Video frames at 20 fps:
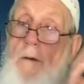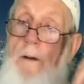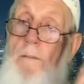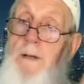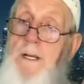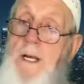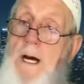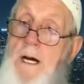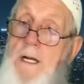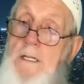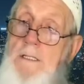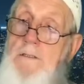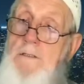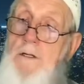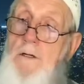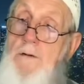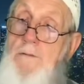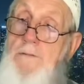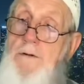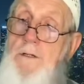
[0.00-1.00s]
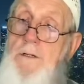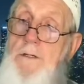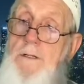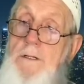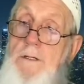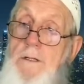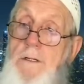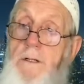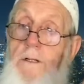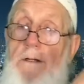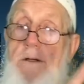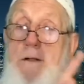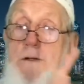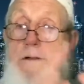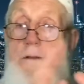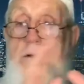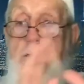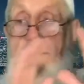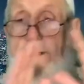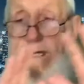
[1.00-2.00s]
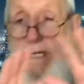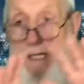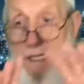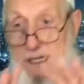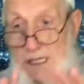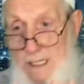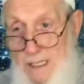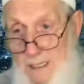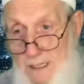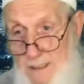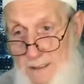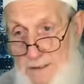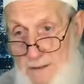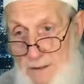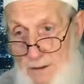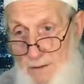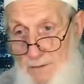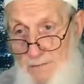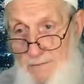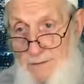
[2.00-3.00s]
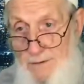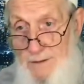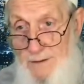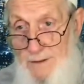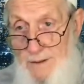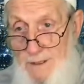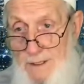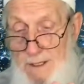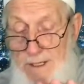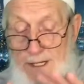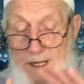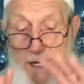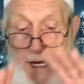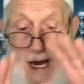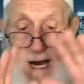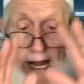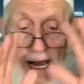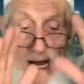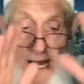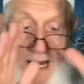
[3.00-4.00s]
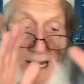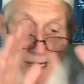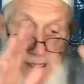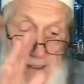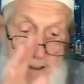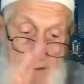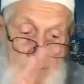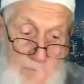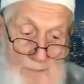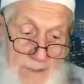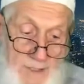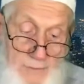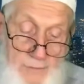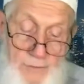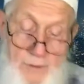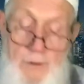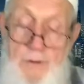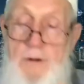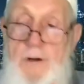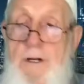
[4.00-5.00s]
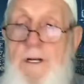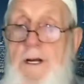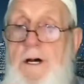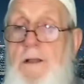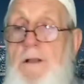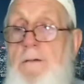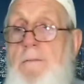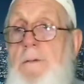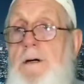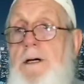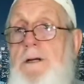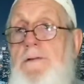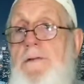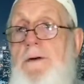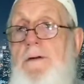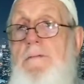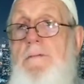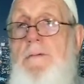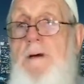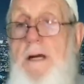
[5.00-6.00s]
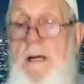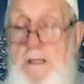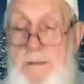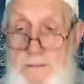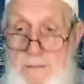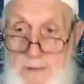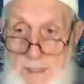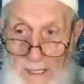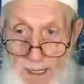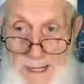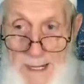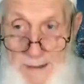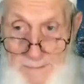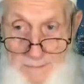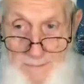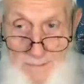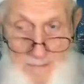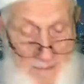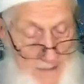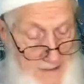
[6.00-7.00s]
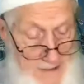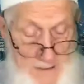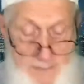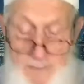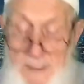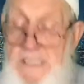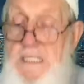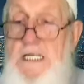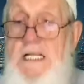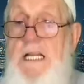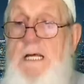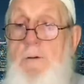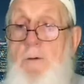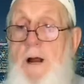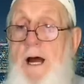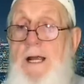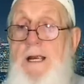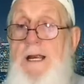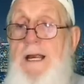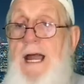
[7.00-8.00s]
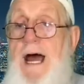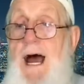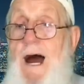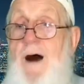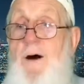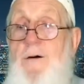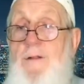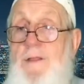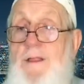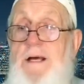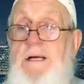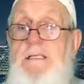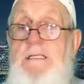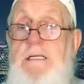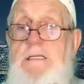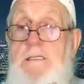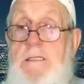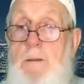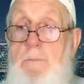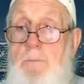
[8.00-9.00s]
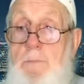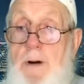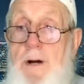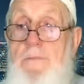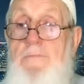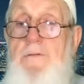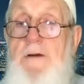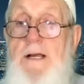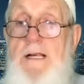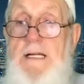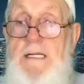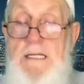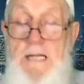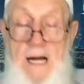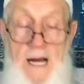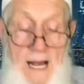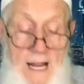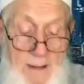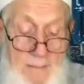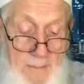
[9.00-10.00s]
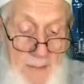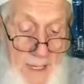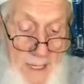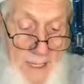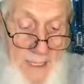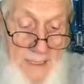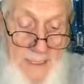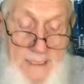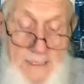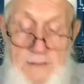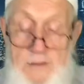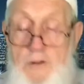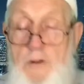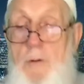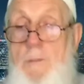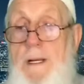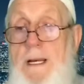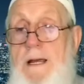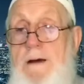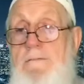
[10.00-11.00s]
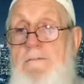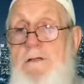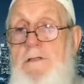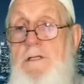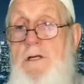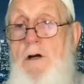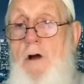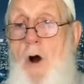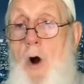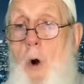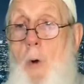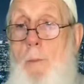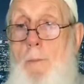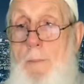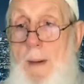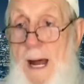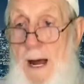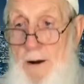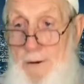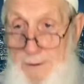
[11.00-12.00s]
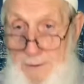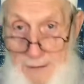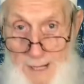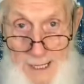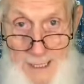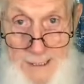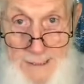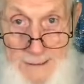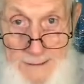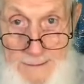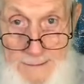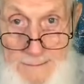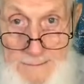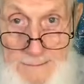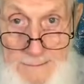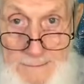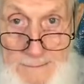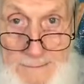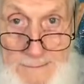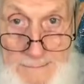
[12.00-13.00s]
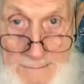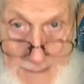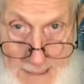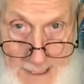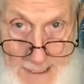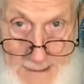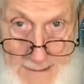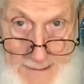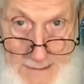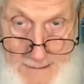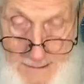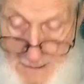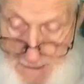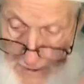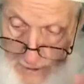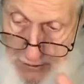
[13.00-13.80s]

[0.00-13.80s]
Ramadan is over, the Eid is over, and you've been through another month of, and especially right now, this is a perfect time because so many of us are homebound, right? Right?